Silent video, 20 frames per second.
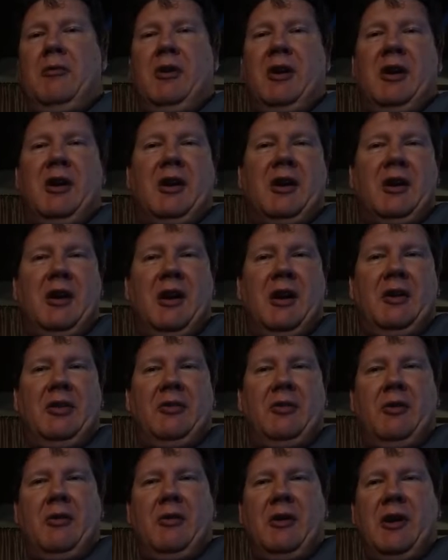We got a guy
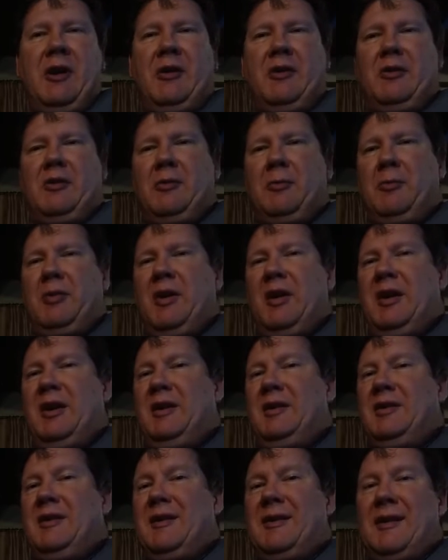thrown out at the
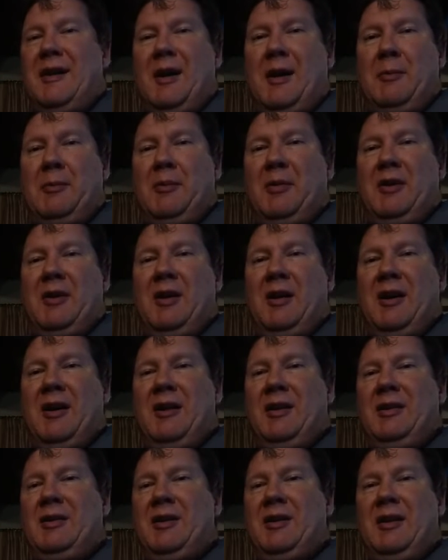plate in the top of the
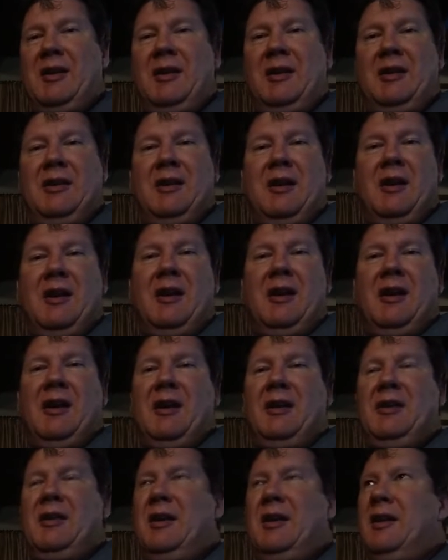ninth inning,
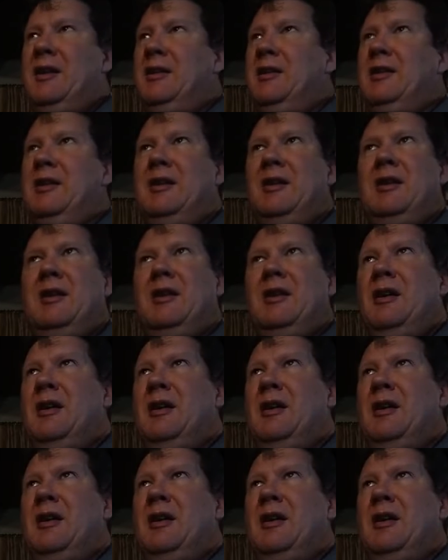and then